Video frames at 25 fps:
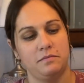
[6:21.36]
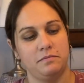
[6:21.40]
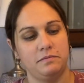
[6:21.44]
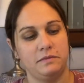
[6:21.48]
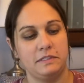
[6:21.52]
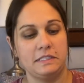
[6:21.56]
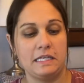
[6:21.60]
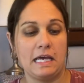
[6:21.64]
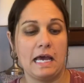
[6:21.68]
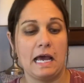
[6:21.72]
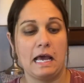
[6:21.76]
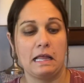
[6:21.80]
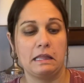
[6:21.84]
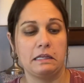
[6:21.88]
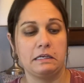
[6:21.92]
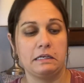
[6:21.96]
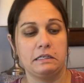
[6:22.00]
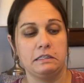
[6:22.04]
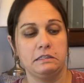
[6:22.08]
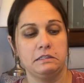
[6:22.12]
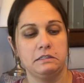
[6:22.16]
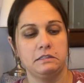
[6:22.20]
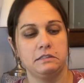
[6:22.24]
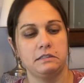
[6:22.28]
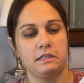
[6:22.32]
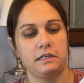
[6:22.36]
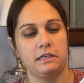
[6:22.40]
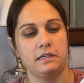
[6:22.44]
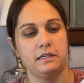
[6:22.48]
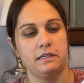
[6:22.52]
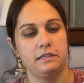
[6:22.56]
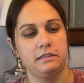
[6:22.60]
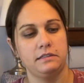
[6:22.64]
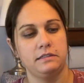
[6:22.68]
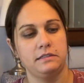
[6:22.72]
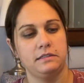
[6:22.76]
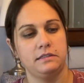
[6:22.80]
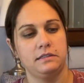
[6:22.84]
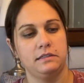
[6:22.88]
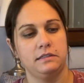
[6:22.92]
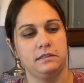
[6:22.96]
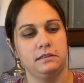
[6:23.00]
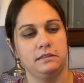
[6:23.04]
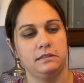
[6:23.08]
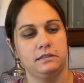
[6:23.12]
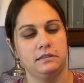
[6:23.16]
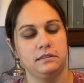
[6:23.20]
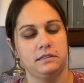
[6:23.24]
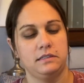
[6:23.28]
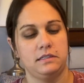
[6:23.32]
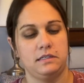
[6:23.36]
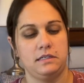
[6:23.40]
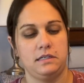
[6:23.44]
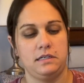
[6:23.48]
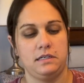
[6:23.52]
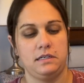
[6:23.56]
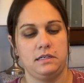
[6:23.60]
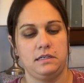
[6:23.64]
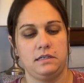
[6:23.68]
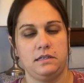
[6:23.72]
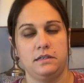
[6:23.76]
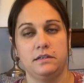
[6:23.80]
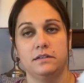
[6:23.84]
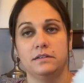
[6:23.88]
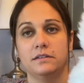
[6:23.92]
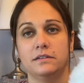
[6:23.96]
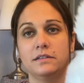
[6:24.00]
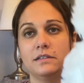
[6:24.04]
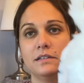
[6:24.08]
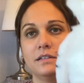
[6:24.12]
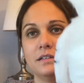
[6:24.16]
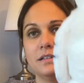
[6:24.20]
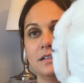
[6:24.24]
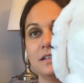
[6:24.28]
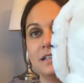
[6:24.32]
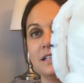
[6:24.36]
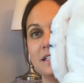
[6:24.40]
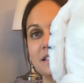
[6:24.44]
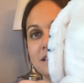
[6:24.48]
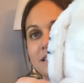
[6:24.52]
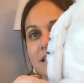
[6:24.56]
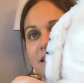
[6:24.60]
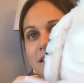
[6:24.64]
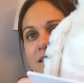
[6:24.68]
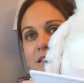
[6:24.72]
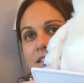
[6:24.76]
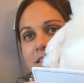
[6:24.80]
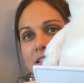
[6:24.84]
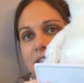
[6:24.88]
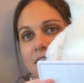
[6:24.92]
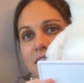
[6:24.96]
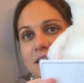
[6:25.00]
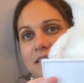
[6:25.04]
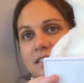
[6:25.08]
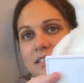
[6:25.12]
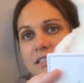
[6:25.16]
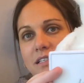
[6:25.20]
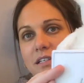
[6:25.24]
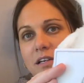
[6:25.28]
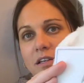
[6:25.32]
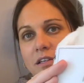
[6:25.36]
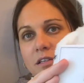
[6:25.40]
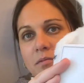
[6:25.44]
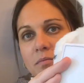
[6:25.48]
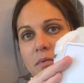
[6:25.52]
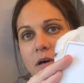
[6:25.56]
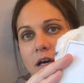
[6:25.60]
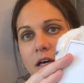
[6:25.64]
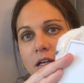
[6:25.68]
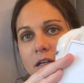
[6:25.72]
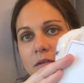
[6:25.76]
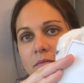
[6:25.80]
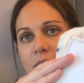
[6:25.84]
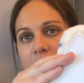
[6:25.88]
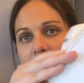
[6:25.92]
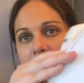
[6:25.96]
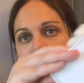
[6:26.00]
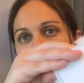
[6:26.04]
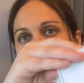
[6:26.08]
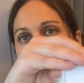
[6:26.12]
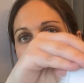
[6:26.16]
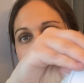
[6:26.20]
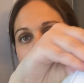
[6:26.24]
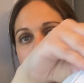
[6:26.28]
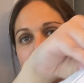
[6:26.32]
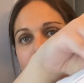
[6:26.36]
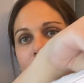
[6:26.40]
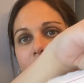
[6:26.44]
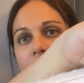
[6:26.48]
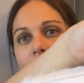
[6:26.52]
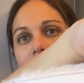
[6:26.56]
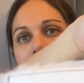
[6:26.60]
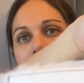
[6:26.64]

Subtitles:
talons, I guess. And it says Scentsy on the bottom. That's cute.